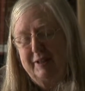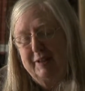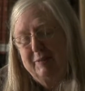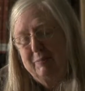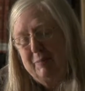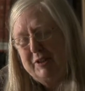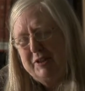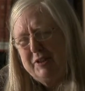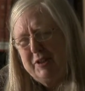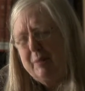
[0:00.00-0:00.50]

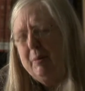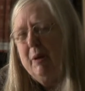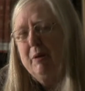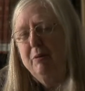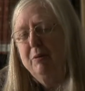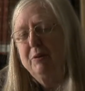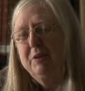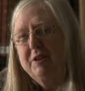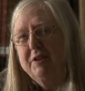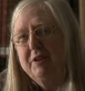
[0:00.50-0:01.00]
by the time I
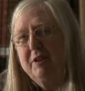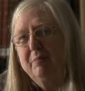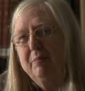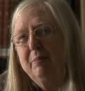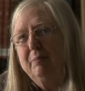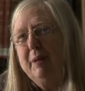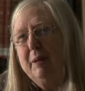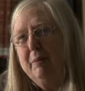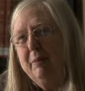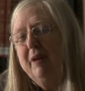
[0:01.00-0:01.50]
wrote this, I
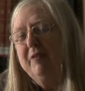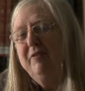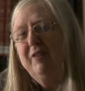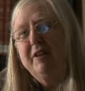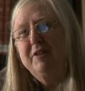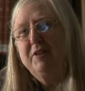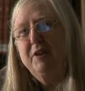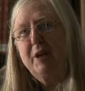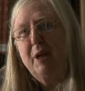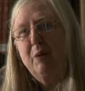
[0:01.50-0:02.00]

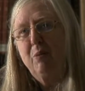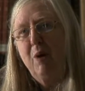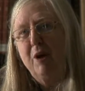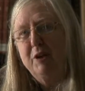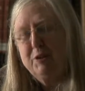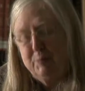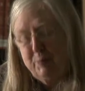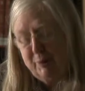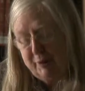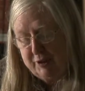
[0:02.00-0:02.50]
felt that I
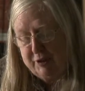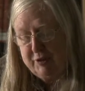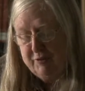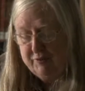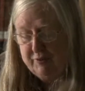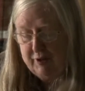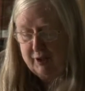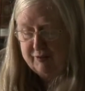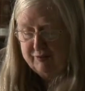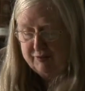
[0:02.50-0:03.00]
was part
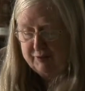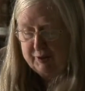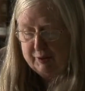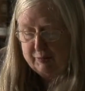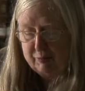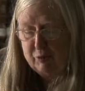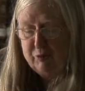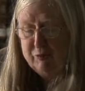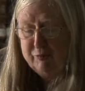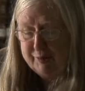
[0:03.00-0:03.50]
of the
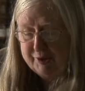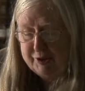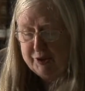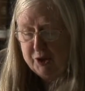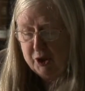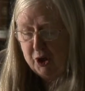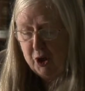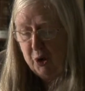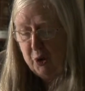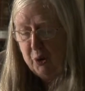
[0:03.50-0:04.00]
movement
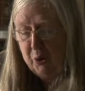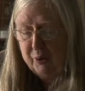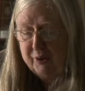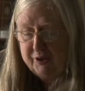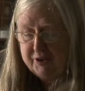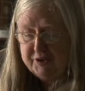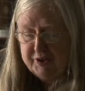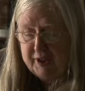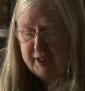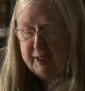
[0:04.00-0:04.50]
all
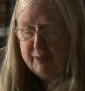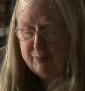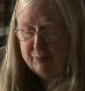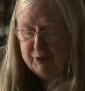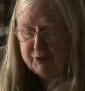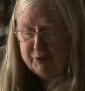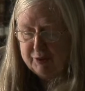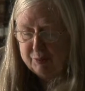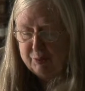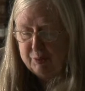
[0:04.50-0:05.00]
the same,
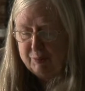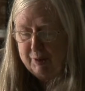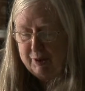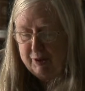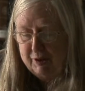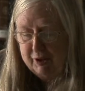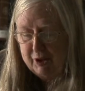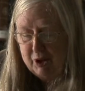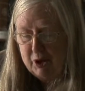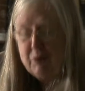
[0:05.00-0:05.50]
that there would
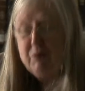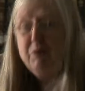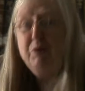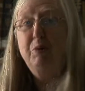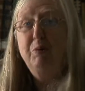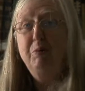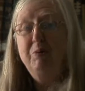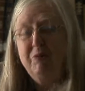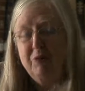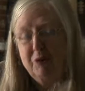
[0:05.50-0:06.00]
be
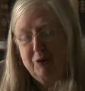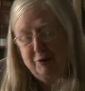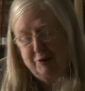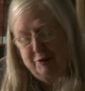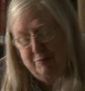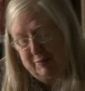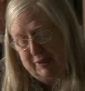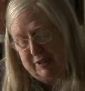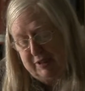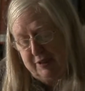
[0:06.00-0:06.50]
room for
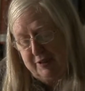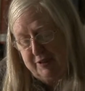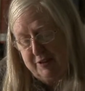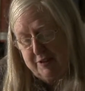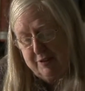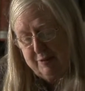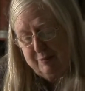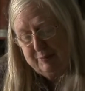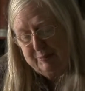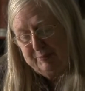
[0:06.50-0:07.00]
me in it.